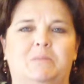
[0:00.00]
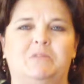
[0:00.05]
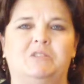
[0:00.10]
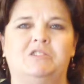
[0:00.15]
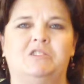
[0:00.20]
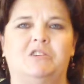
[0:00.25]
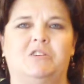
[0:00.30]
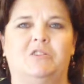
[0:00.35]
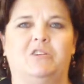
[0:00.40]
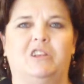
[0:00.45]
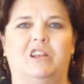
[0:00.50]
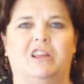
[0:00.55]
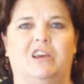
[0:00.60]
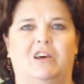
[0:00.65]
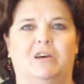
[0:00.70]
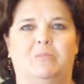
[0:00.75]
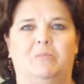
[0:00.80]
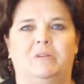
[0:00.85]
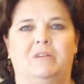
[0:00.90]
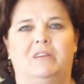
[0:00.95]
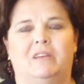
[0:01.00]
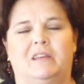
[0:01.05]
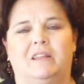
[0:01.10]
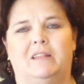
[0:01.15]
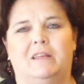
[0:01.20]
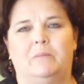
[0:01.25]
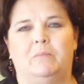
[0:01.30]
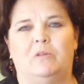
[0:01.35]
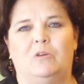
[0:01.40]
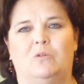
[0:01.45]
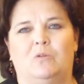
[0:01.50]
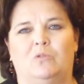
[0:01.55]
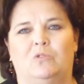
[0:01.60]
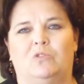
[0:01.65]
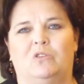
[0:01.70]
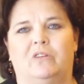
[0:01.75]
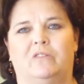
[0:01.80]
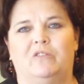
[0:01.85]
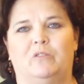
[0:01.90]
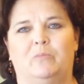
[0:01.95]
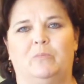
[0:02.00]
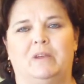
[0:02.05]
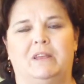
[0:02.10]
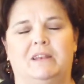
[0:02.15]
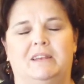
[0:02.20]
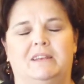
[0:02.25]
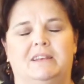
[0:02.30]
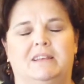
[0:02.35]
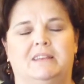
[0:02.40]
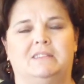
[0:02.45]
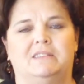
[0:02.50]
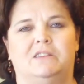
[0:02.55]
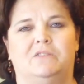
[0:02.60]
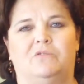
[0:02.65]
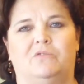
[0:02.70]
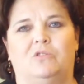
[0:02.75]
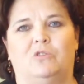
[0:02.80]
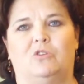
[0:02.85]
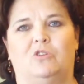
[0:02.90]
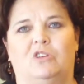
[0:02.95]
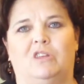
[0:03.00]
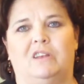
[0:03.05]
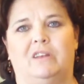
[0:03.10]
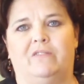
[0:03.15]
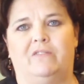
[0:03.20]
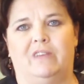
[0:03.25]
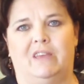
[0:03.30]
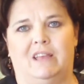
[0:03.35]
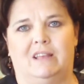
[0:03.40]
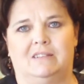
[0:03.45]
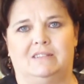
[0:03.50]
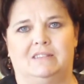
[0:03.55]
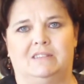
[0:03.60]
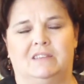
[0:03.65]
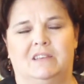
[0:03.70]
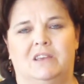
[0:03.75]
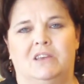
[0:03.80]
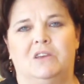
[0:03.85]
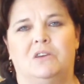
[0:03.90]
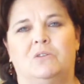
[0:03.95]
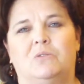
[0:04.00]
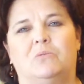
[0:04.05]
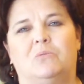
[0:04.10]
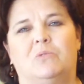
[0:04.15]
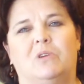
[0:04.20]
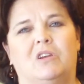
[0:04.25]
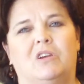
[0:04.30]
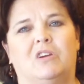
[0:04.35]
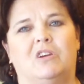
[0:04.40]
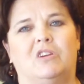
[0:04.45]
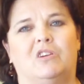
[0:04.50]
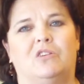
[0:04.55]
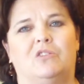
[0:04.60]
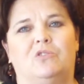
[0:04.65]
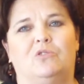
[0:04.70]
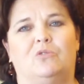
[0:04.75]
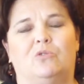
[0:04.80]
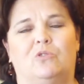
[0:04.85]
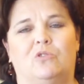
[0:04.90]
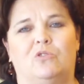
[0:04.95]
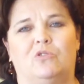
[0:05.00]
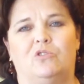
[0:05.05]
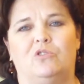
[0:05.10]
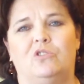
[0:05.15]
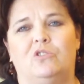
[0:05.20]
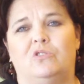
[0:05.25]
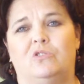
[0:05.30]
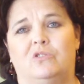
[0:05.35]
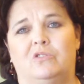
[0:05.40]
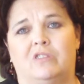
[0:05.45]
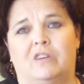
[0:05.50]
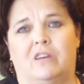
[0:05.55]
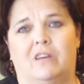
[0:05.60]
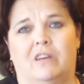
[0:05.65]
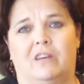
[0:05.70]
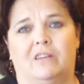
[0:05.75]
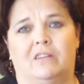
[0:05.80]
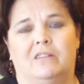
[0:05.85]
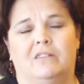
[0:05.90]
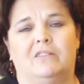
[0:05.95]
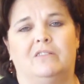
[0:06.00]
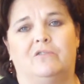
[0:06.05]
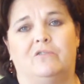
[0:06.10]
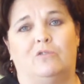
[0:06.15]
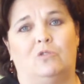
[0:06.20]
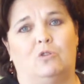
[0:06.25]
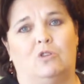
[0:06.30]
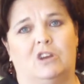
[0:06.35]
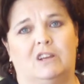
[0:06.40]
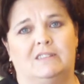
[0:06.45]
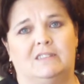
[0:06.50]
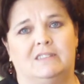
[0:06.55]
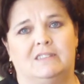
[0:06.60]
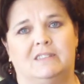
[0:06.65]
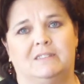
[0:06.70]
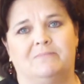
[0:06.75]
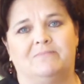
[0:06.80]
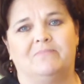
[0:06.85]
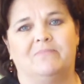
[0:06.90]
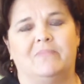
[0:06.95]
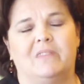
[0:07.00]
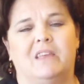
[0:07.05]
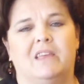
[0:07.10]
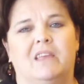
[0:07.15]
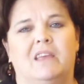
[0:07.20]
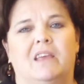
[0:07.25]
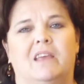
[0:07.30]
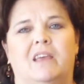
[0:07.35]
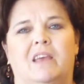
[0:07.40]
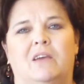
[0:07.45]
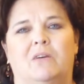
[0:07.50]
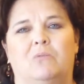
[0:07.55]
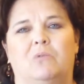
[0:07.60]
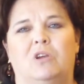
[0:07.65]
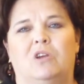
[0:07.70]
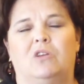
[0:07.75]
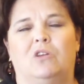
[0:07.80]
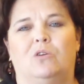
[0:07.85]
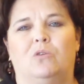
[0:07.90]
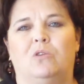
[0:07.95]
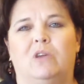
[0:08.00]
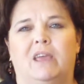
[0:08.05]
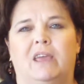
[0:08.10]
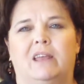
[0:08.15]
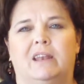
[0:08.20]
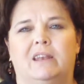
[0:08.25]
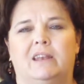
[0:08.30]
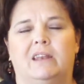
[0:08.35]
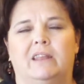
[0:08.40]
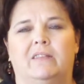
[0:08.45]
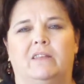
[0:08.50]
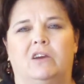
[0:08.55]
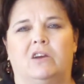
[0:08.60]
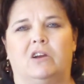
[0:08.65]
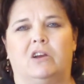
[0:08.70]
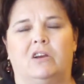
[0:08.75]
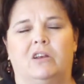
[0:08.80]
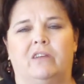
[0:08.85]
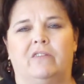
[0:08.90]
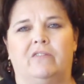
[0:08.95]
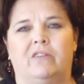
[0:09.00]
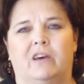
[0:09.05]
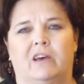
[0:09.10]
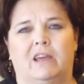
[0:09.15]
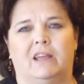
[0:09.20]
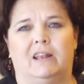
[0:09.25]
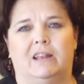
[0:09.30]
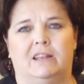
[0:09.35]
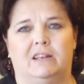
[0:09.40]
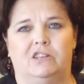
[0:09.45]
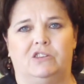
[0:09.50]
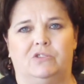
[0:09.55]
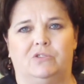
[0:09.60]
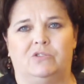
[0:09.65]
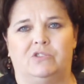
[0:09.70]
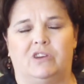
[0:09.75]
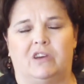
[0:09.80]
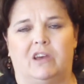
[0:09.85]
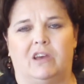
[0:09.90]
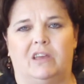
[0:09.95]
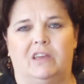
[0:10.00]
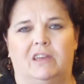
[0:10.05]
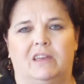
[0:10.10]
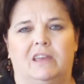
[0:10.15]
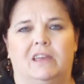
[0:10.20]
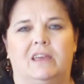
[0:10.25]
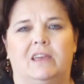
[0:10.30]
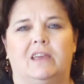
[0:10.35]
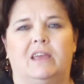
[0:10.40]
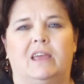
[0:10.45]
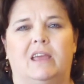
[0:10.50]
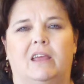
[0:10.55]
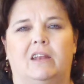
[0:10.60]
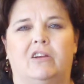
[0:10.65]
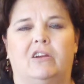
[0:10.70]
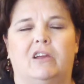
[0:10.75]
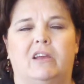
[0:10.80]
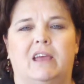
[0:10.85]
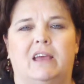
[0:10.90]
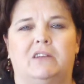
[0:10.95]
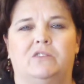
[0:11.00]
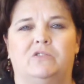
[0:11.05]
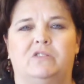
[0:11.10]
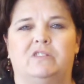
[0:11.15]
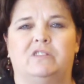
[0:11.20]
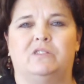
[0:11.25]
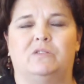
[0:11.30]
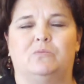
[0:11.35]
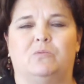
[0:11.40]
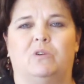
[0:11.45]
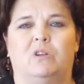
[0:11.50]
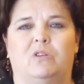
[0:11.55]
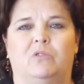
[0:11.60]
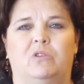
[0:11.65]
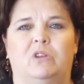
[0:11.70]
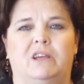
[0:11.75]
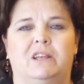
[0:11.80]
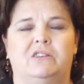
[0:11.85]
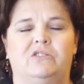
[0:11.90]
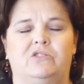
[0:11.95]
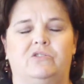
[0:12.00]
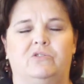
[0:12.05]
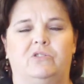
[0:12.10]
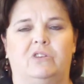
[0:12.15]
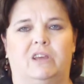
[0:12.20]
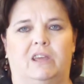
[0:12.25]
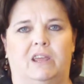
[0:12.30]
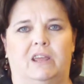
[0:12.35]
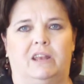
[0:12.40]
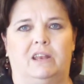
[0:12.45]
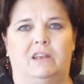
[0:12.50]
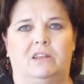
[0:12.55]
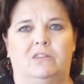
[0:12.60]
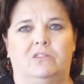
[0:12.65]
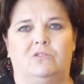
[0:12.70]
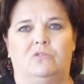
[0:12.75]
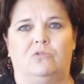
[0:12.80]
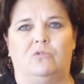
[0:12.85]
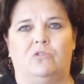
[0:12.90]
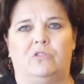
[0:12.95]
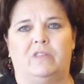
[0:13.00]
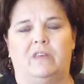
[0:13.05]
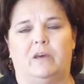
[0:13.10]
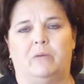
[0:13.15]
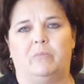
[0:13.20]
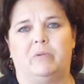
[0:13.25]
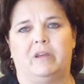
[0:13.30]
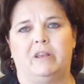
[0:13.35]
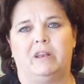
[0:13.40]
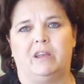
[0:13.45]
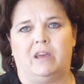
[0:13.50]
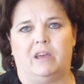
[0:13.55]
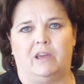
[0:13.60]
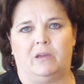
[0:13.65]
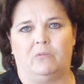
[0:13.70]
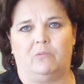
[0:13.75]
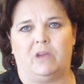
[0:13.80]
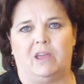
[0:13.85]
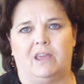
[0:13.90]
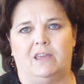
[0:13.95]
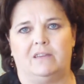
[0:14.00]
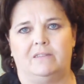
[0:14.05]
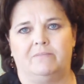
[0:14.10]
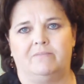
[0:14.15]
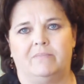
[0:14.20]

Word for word: name is Sherry Laub, and I'm the owner of the Painted Daisy Floral and Events. We are your northern Utah florist. We are located in the heart of Highland, Utah, and our address is 10929 North Alpine Highway.